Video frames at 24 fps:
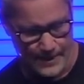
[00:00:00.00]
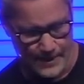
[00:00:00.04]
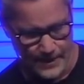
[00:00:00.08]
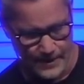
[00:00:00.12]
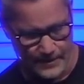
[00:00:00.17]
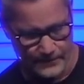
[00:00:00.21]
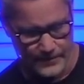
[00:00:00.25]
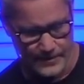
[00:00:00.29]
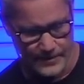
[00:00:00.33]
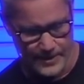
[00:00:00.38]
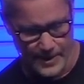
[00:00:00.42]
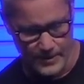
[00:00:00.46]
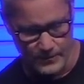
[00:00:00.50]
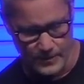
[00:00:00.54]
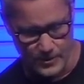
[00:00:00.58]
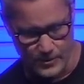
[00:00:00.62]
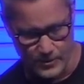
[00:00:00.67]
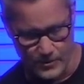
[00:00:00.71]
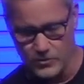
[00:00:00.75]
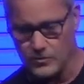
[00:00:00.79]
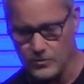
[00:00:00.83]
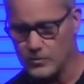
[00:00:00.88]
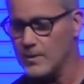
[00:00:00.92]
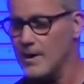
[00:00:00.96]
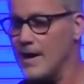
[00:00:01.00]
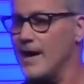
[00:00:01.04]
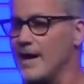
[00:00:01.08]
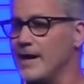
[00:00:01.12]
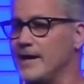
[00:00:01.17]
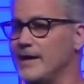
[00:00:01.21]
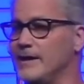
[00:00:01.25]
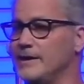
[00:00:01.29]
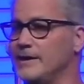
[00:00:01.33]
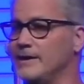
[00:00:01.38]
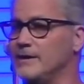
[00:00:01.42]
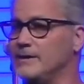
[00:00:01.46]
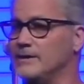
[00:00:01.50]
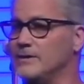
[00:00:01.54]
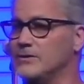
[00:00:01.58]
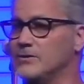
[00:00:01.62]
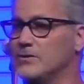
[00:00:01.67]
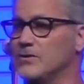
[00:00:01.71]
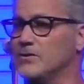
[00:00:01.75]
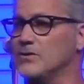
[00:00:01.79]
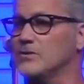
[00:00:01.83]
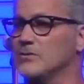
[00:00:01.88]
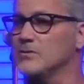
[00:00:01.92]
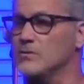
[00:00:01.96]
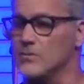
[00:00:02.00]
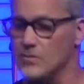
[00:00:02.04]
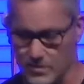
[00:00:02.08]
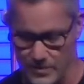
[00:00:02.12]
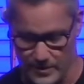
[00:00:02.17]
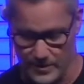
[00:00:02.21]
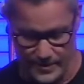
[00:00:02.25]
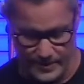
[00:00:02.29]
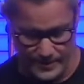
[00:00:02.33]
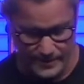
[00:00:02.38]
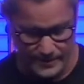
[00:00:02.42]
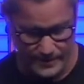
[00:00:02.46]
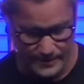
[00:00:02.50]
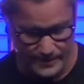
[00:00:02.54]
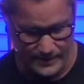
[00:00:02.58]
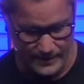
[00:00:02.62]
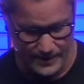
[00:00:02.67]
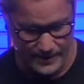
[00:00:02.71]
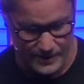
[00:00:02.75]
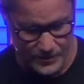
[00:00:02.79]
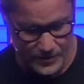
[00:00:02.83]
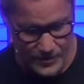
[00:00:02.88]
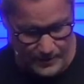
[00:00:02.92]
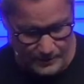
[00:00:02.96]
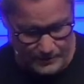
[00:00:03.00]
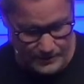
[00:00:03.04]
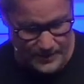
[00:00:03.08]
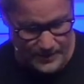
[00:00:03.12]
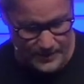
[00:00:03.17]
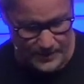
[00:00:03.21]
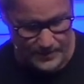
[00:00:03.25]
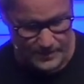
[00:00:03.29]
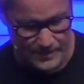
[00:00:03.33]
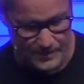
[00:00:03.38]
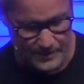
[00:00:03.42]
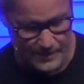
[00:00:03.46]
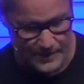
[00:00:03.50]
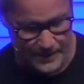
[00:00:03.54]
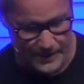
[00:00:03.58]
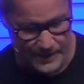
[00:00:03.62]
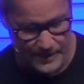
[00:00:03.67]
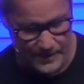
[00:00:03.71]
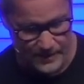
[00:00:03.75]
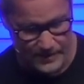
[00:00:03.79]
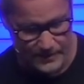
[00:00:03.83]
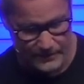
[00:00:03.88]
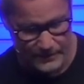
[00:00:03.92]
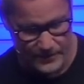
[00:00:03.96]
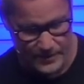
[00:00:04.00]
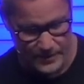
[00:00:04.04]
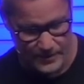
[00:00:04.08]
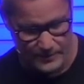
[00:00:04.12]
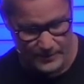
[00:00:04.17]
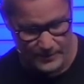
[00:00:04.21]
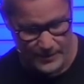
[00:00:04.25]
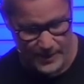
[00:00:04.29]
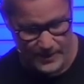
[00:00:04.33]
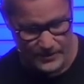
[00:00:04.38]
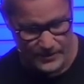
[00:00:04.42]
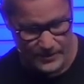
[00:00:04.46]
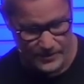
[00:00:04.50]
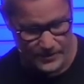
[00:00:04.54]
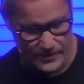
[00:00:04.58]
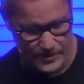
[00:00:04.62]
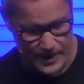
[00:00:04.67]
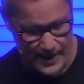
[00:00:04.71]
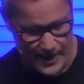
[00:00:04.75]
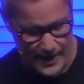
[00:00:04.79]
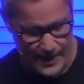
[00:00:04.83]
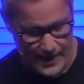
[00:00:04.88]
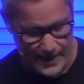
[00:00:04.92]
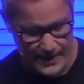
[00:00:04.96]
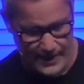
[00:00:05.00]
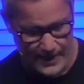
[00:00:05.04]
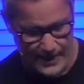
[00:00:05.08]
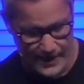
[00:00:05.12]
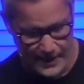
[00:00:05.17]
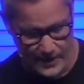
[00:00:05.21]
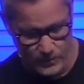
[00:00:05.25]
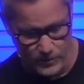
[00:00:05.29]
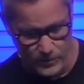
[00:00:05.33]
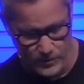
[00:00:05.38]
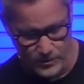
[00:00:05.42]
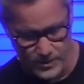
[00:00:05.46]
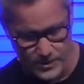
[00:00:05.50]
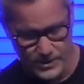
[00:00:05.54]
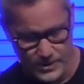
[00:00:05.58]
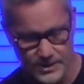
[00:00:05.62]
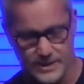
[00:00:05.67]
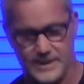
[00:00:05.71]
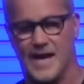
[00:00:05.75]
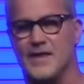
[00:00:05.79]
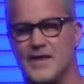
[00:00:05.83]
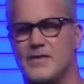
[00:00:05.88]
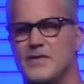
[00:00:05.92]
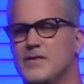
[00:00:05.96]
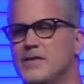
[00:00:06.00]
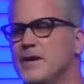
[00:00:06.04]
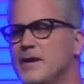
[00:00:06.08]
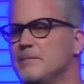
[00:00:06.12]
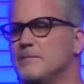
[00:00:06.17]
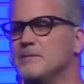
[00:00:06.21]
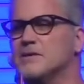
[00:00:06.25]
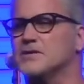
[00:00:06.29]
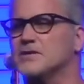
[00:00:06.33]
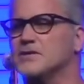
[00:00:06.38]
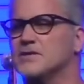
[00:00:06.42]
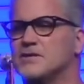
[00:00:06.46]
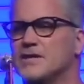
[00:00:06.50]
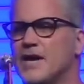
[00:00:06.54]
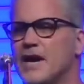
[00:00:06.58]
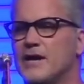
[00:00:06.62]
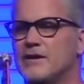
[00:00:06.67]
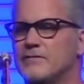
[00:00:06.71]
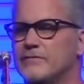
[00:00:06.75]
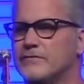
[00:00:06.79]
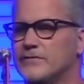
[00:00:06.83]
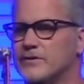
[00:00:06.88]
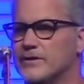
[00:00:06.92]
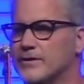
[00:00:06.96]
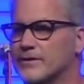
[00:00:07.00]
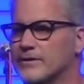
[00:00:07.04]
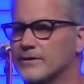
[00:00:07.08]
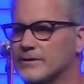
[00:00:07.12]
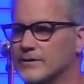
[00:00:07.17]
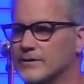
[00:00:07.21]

For they will cry to the Lord, the Egyptians, because of the oppressors, and he will send them a Savior,